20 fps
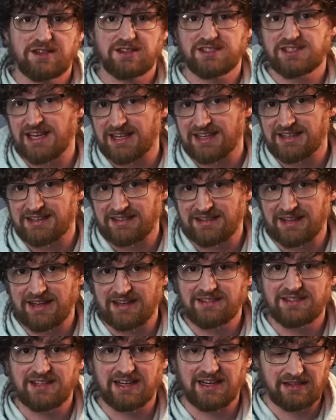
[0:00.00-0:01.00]
The second
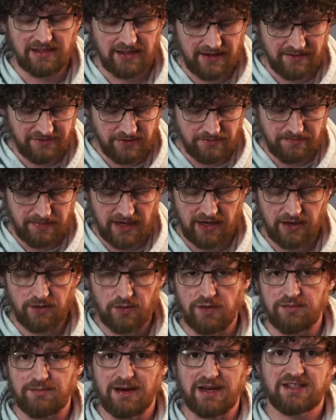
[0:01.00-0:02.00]
lens that I love to pair
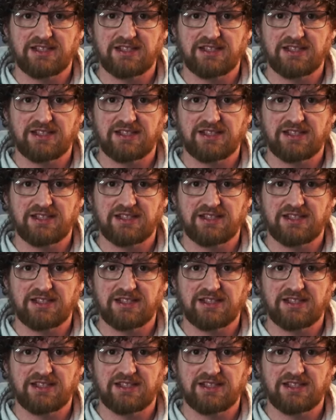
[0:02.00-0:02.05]
with my